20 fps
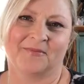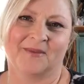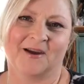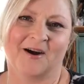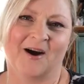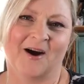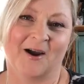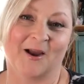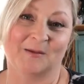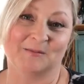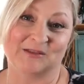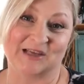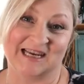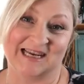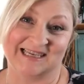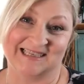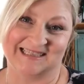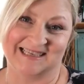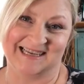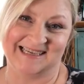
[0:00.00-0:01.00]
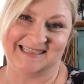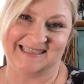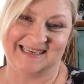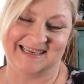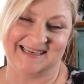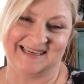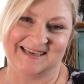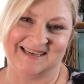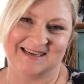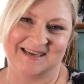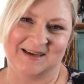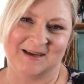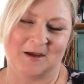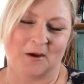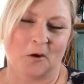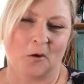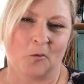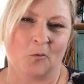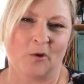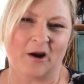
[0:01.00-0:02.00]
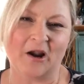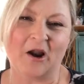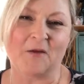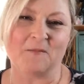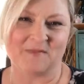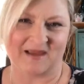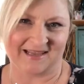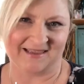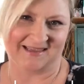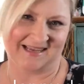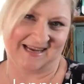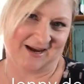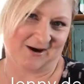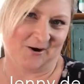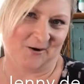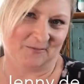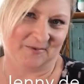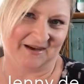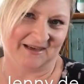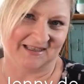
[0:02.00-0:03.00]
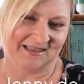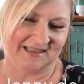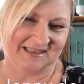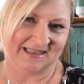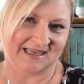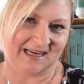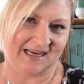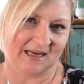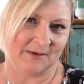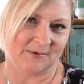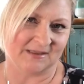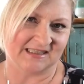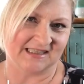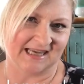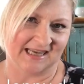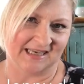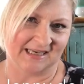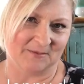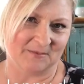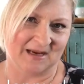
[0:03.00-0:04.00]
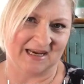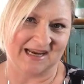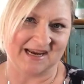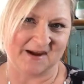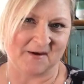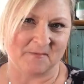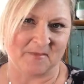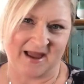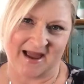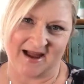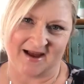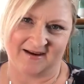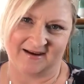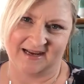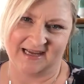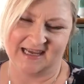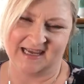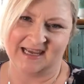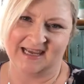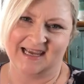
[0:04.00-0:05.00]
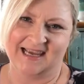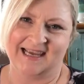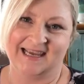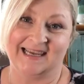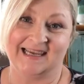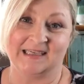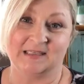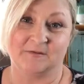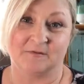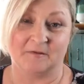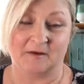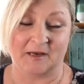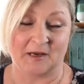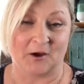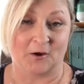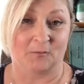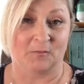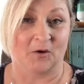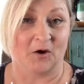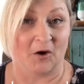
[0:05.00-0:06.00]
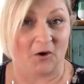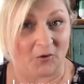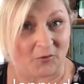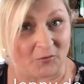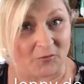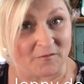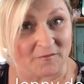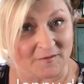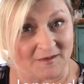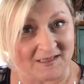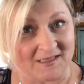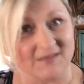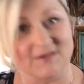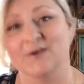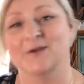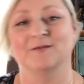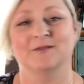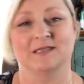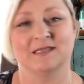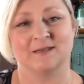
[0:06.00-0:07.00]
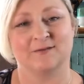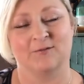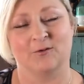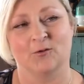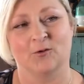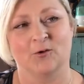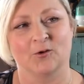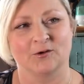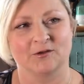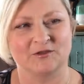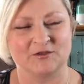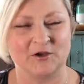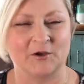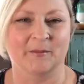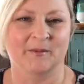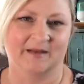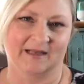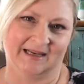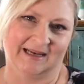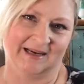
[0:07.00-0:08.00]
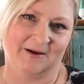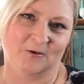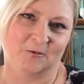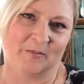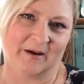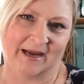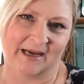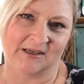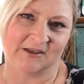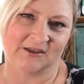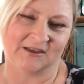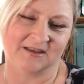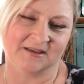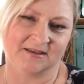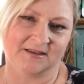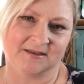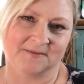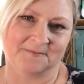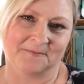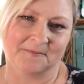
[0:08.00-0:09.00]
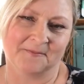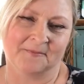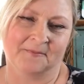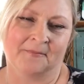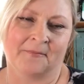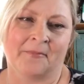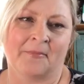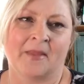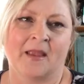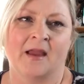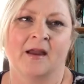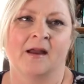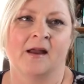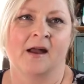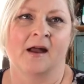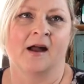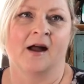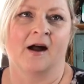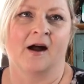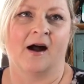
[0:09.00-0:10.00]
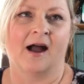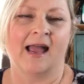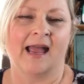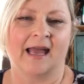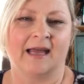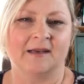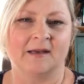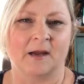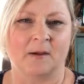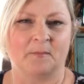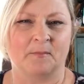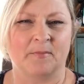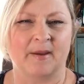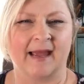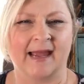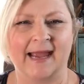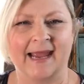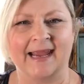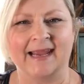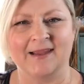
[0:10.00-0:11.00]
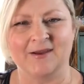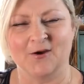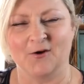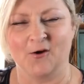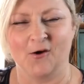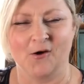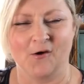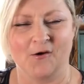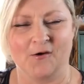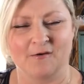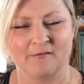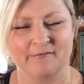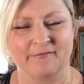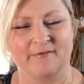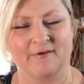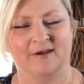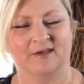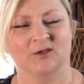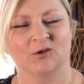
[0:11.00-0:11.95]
Hi, I'm Jenny DeLacy. When I met Lee Hopkins and he was telling me about his video biography service for terminally ill patients, I had a pang of